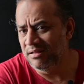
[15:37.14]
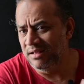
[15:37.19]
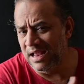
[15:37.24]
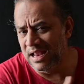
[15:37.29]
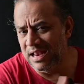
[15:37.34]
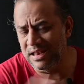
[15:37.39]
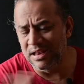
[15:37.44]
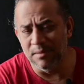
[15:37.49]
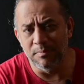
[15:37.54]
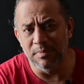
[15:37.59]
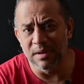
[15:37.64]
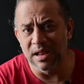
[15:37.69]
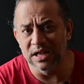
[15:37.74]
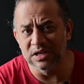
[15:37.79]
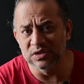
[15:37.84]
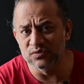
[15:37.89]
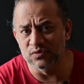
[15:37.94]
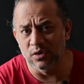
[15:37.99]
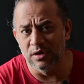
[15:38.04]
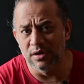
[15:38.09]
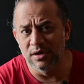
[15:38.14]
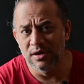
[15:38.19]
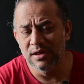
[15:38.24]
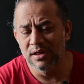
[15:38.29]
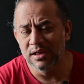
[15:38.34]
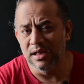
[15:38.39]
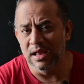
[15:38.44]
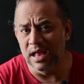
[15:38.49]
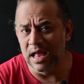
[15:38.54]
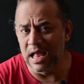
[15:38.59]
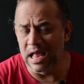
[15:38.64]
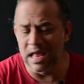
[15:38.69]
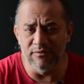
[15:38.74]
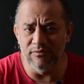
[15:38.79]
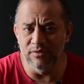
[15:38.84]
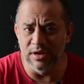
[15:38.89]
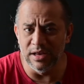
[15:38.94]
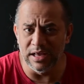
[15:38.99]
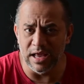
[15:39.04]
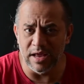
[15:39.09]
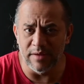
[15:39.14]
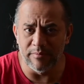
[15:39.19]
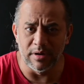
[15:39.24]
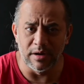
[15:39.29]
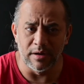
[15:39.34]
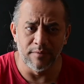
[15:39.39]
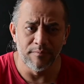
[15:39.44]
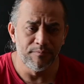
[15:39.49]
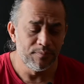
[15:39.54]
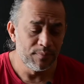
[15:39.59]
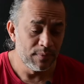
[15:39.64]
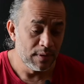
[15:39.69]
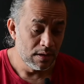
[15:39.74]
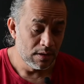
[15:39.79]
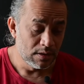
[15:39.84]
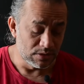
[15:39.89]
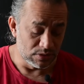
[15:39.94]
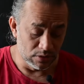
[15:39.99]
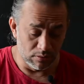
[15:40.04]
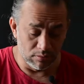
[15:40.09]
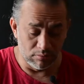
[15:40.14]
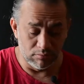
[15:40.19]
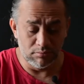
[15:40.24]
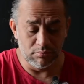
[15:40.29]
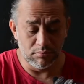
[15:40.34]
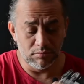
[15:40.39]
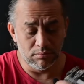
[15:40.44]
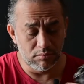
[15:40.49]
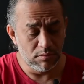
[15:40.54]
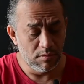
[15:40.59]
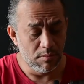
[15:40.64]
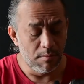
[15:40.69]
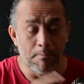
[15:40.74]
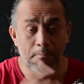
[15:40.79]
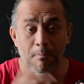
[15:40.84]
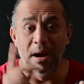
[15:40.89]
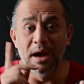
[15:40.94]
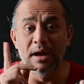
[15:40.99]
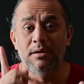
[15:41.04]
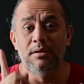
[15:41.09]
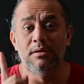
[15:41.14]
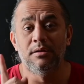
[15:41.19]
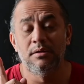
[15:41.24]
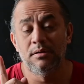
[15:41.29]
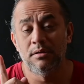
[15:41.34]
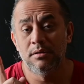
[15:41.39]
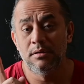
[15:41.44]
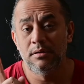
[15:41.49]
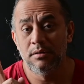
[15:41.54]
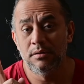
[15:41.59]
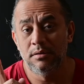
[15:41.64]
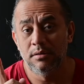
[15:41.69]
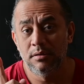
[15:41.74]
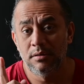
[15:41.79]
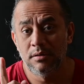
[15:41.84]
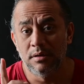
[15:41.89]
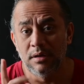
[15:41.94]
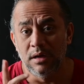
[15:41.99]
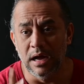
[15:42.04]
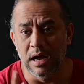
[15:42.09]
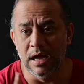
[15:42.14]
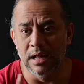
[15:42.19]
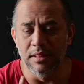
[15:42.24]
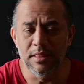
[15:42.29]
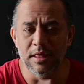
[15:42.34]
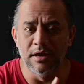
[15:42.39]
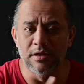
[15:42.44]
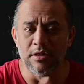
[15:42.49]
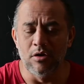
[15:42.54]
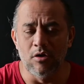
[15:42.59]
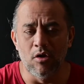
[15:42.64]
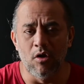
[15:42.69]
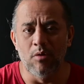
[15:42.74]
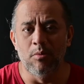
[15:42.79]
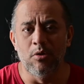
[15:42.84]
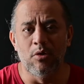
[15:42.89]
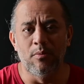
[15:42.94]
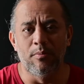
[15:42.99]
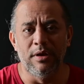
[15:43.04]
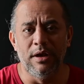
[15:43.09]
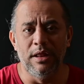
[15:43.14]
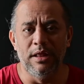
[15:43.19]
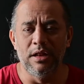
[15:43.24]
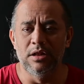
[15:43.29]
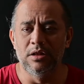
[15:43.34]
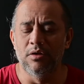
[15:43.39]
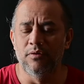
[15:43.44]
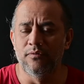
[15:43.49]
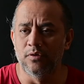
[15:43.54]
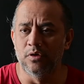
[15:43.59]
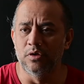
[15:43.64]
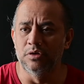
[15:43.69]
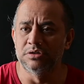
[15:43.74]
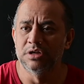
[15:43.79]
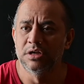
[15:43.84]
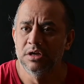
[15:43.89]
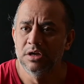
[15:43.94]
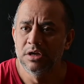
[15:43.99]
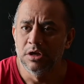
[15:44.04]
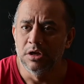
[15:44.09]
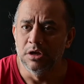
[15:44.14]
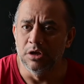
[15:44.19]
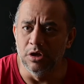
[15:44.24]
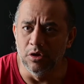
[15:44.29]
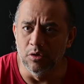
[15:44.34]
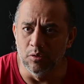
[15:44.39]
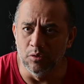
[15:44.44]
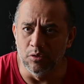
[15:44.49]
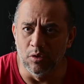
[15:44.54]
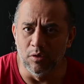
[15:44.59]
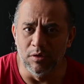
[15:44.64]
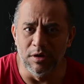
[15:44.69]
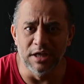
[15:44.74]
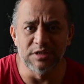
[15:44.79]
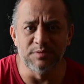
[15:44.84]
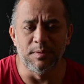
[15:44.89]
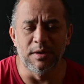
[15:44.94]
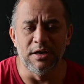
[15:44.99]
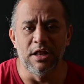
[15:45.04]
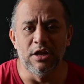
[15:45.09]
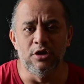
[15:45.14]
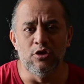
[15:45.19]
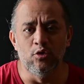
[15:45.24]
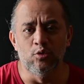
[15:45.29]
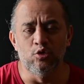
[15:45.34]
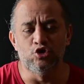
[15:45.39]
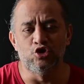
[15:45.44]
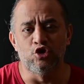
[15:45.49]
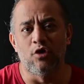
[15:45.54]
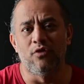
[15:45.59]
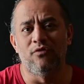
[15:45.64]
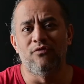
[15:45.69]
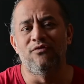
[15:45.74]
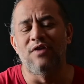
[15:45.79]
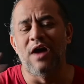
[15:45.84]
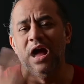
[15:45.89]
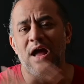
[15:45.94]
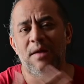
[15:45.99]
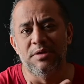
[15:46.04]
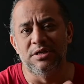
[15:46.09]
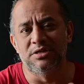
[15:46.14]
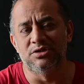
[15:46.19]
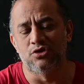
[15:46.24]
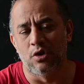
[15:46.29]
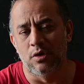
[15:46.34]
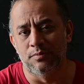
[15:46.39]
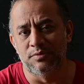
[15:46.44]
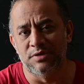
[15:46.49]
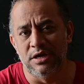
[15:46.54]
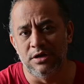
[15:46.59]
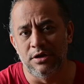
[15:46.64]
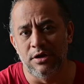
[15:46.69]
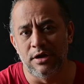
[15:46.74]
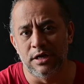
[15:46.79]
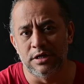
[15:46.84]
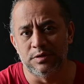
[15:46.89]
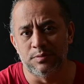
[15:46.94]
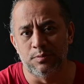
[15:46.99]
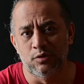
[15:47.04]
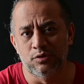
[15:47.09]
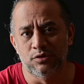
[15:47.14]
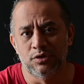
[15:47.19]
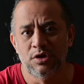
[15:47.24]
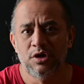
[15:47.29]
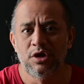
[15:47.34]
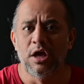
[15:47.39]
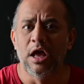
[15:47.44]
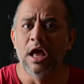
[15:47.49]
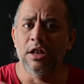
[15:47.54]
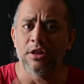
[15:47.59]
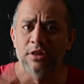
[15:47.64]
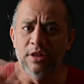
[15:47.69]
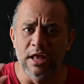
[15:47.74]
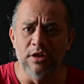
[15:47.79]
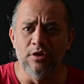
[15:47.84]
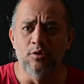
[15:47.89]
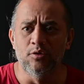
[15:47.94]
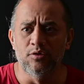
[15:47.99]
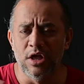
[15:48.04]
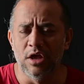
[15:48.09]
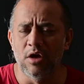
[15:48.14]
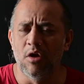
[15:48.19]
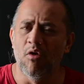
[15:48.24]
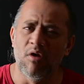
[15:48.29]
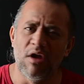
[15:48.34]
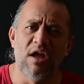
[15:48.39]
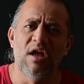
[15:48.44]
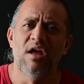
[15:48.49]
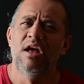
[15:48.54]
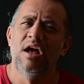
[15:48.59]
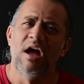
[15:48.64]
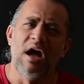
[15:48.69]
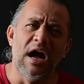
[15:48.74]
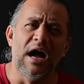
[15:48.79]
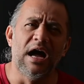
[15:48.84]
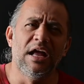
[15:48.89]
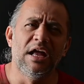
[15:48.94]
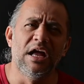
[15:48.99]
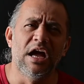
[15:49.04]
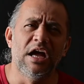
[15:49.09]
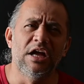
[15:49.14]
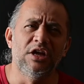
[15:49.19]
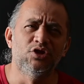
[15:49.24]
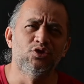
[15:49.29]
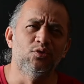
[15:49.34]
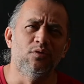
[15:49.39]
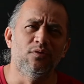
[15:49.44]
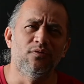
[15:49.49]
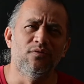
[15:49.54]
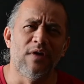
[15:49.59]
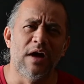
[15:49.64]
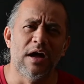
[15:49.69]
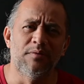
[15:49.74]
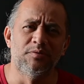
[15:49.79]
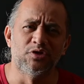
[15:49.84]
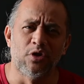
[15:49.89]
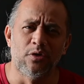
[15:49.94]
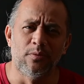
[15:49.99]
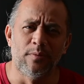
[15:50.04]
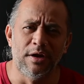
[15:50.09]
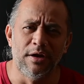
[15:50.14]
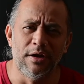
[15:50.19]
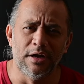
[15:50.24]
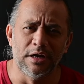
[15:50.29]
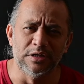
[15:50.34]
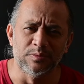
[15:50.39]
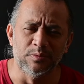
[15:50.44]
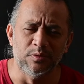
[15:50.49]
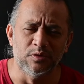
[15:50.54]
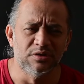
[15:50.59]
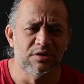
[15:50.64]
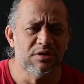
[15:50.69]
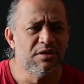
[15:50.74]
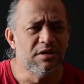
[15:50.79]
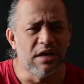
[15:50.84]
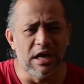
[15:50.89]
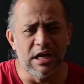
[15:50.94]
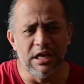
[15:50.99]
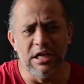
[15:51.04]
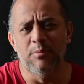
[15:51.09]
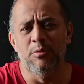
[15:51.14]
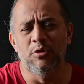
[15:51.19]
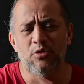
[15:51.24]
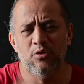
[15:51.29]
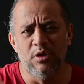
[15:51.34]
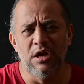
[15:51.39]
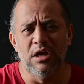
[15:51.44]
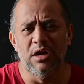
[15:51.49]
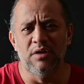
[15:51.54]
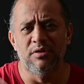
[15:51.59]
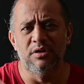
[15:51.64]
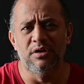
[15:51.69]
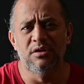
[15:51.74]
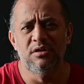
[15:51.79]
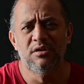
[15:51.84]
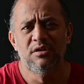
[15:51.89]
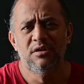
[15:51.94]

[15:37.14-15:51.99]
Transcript: It applies for every camera. So, but under the normal operating, of course, you don't expect that you shot 5x stops underexposed, and then you think, okay, I shot 5 stops underexposed and able to recover,